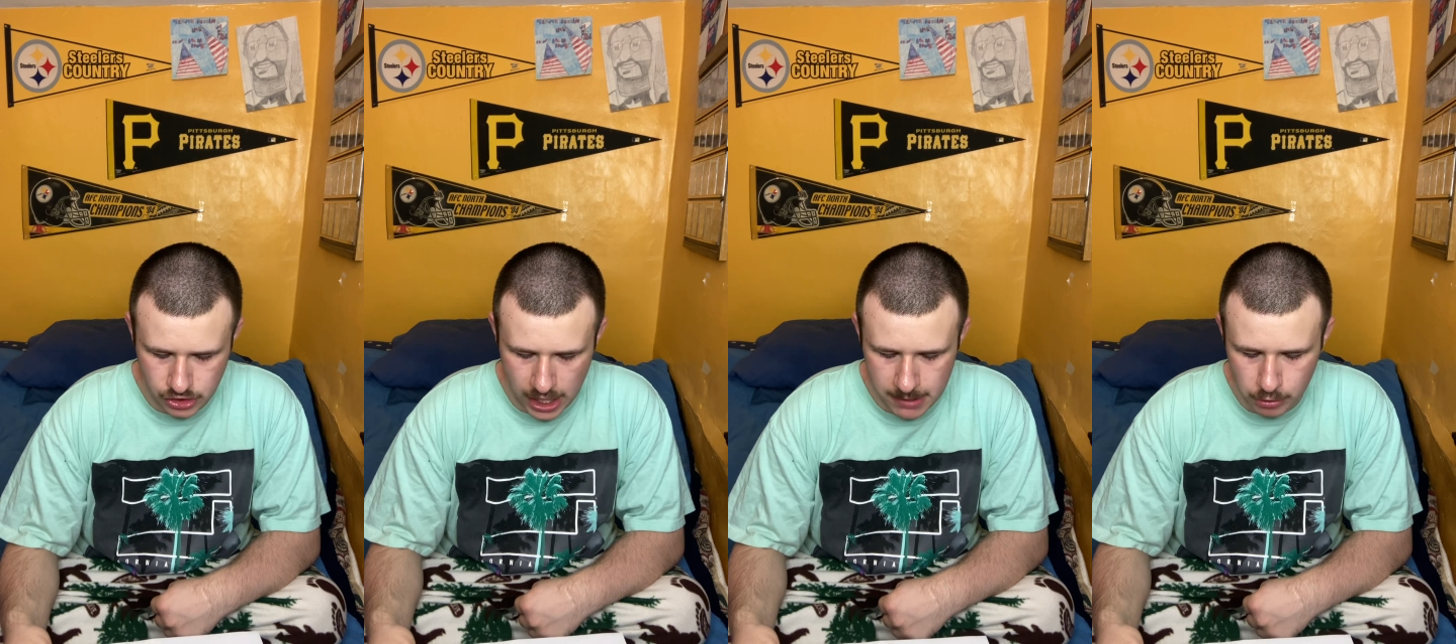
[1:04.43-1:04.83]

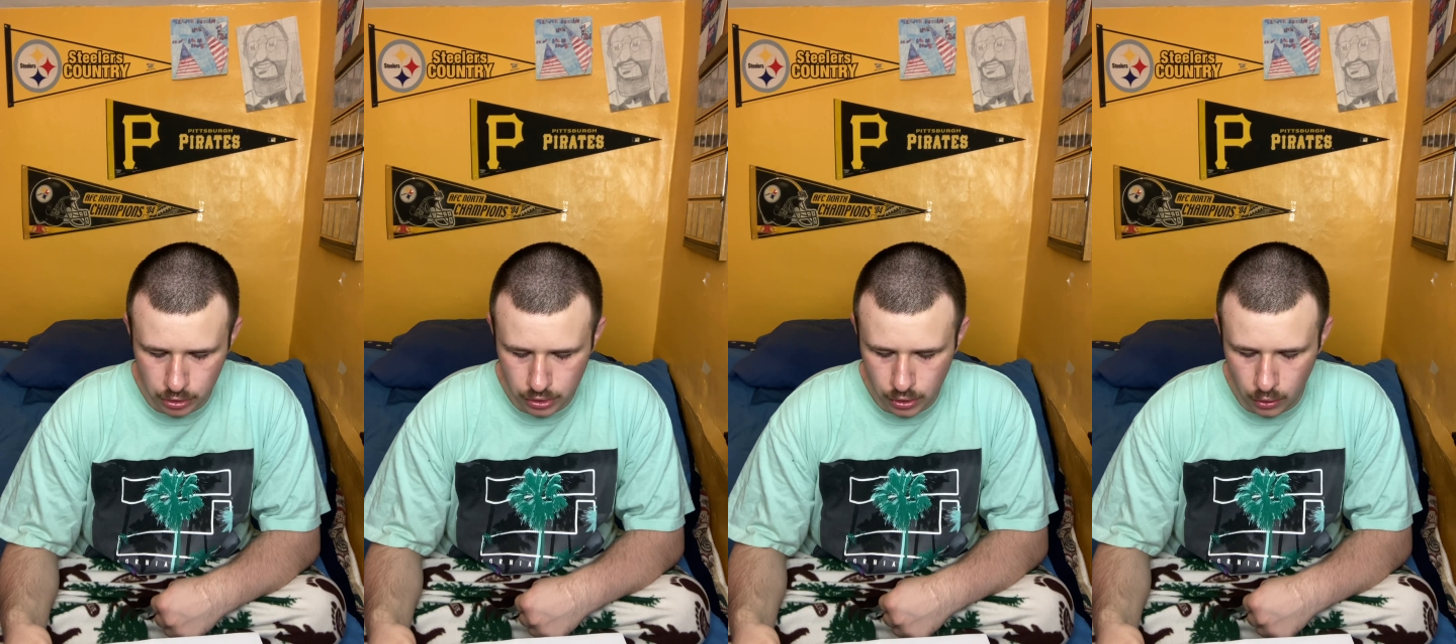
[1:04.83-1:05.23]

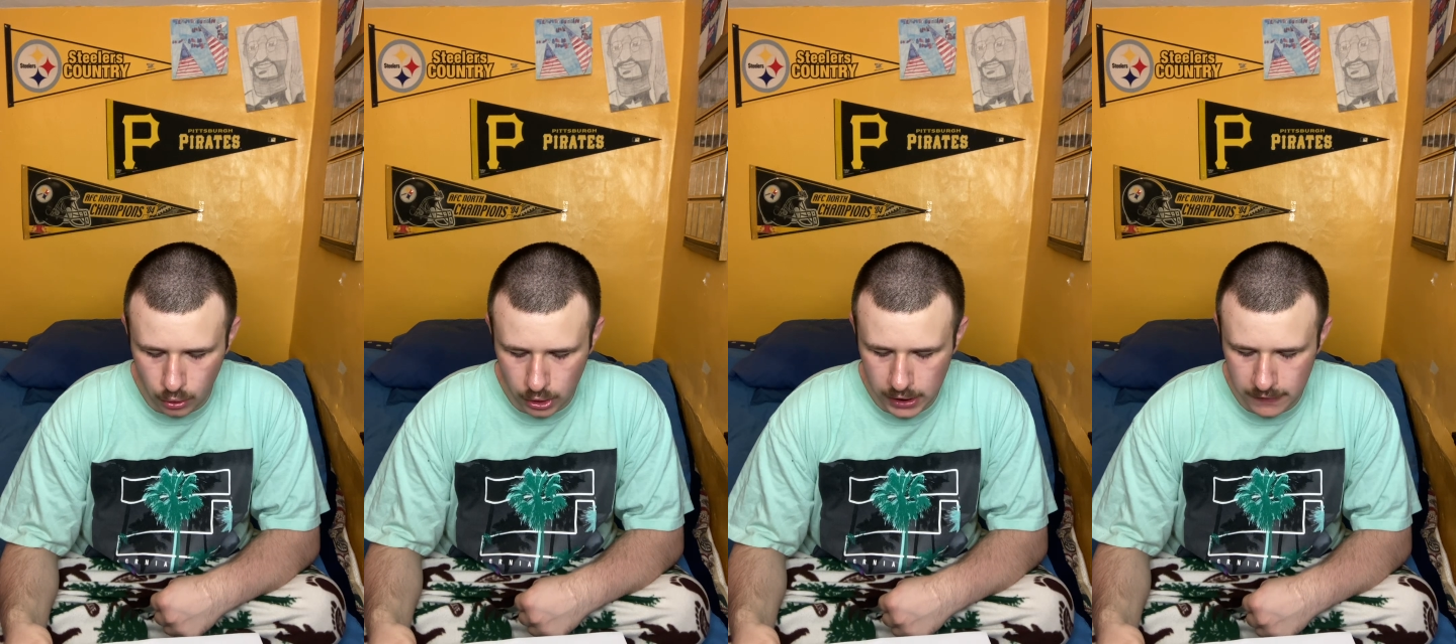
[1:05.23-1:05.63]
tribal
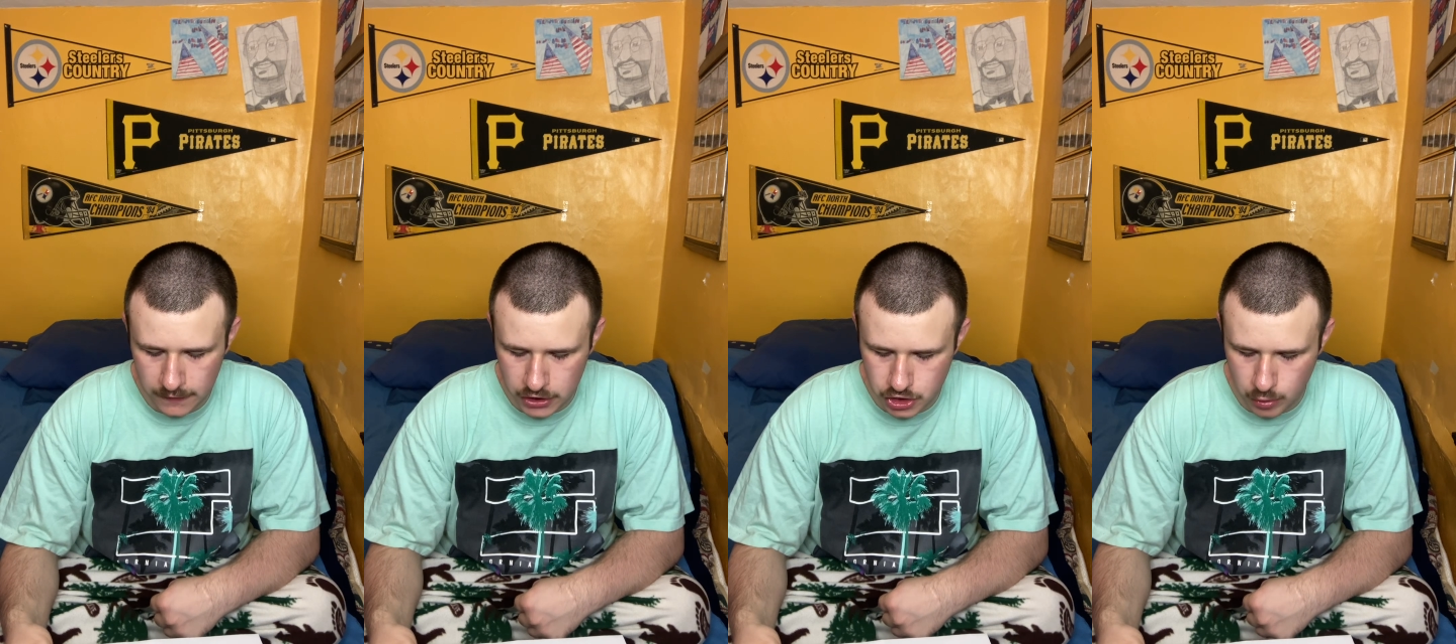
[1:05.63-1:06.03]
court,
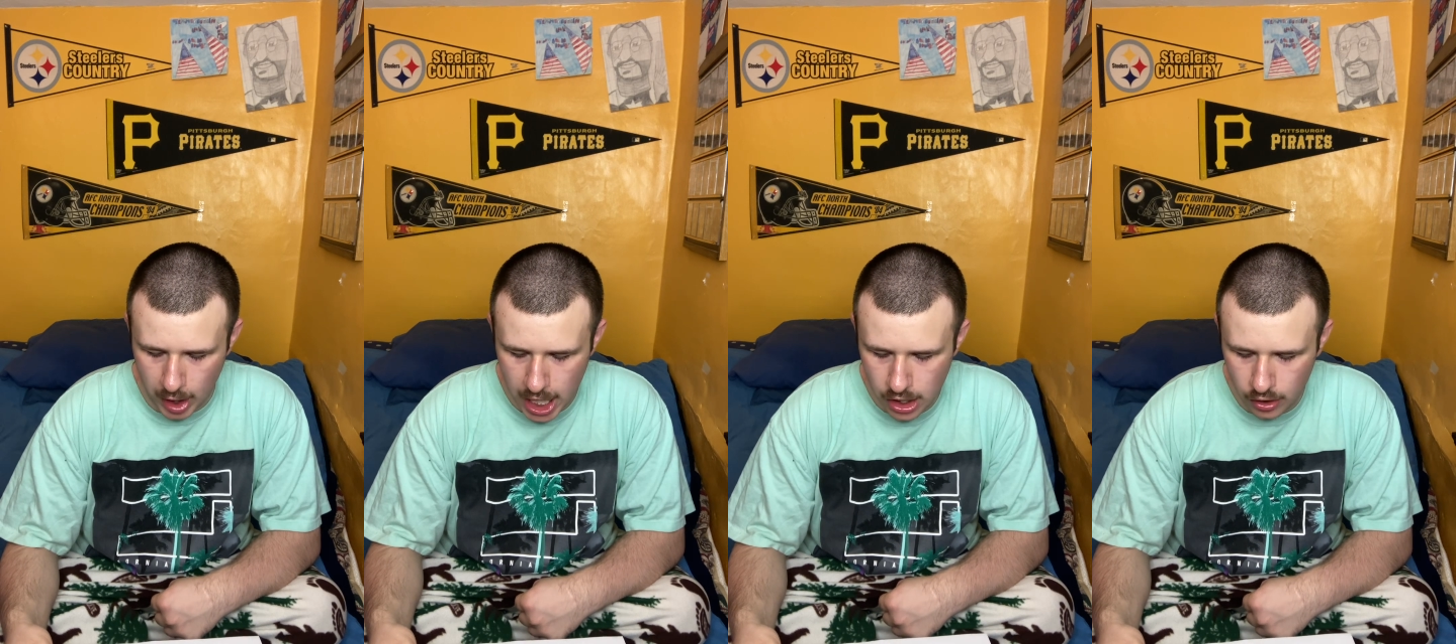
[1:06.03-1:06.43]
the
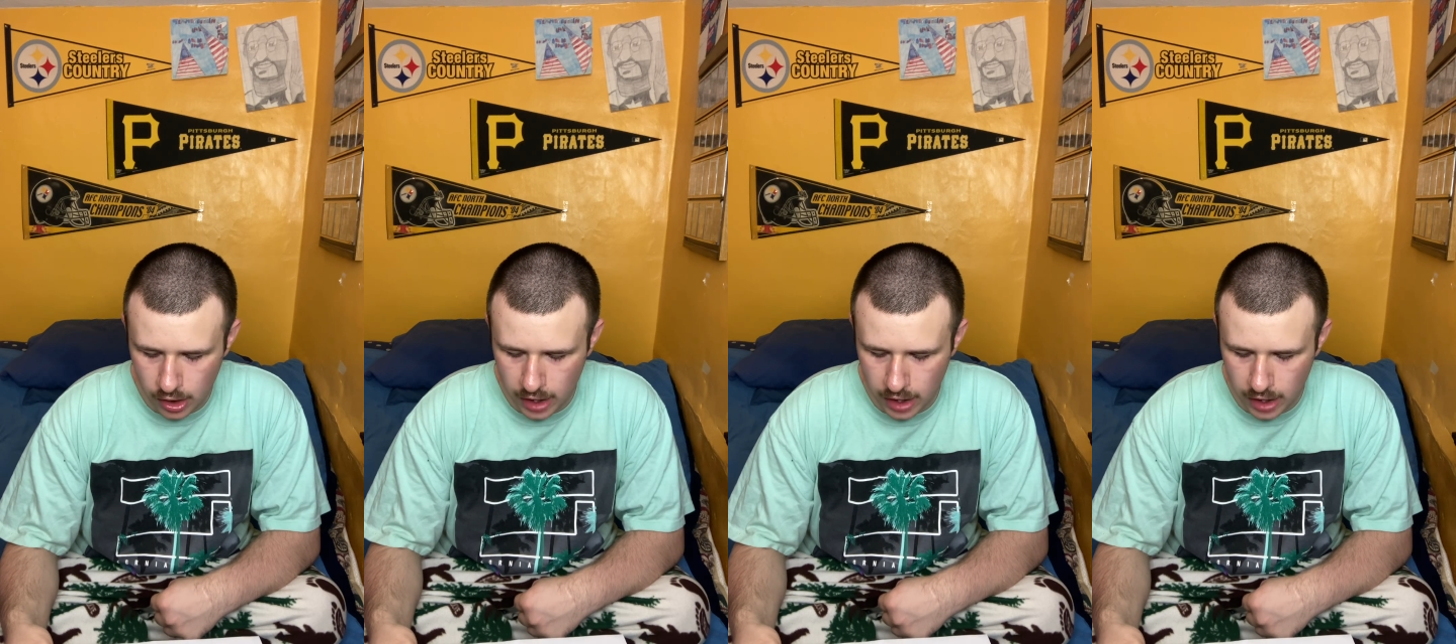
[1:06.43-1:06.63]
trial